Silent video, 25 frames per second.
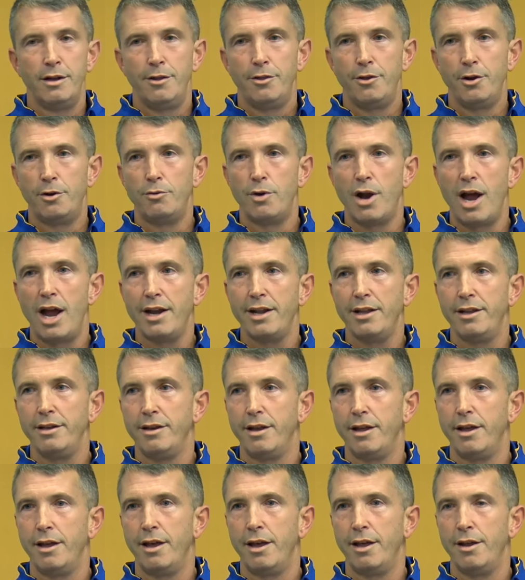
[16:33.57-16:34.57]
they're
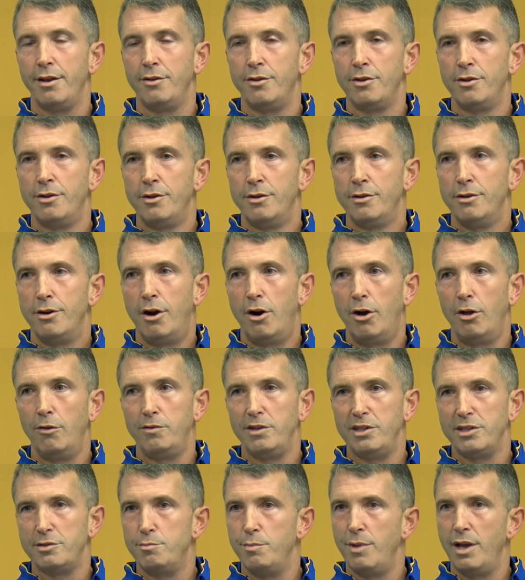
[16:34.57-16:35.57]
writing, and all of
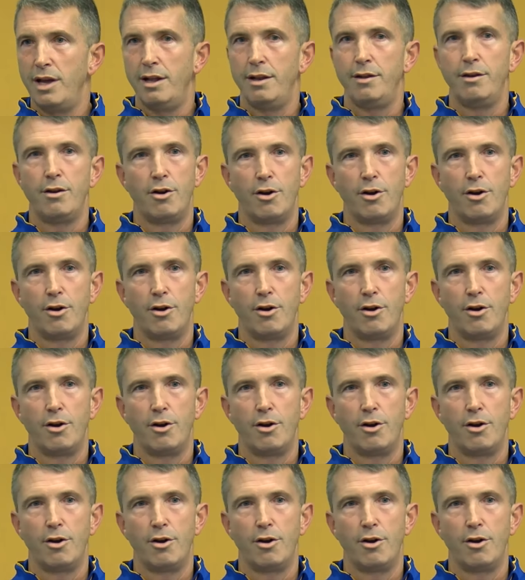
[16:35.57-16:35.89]
these men